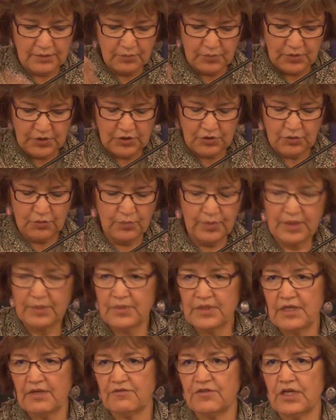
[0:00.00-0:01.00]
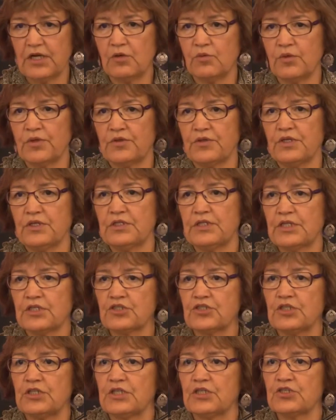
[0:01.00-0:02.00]
maybe they've dealt with the
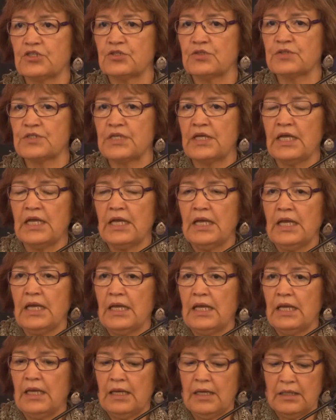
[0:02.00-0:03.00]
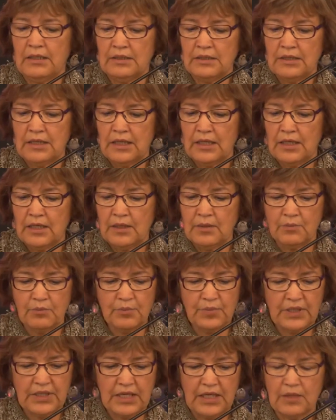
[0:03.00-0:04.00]
addiction issues, and
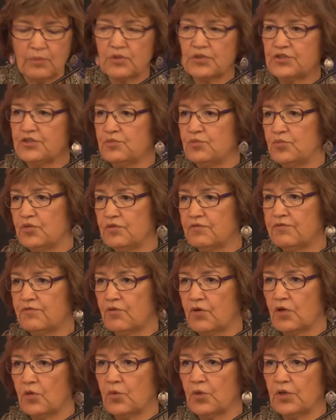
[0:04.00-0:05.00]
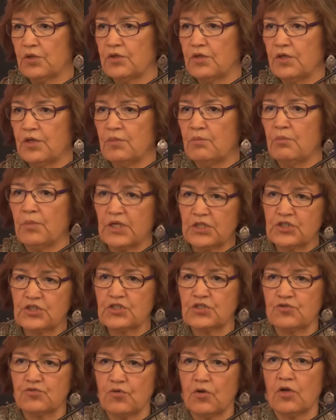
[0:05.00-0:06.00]
being able to move forward much
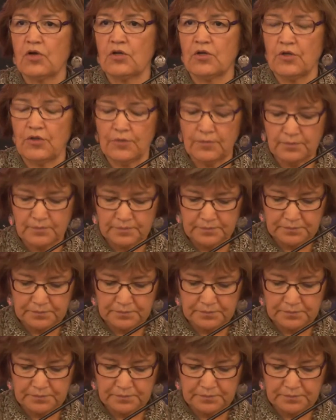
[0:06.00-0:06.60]
stronger.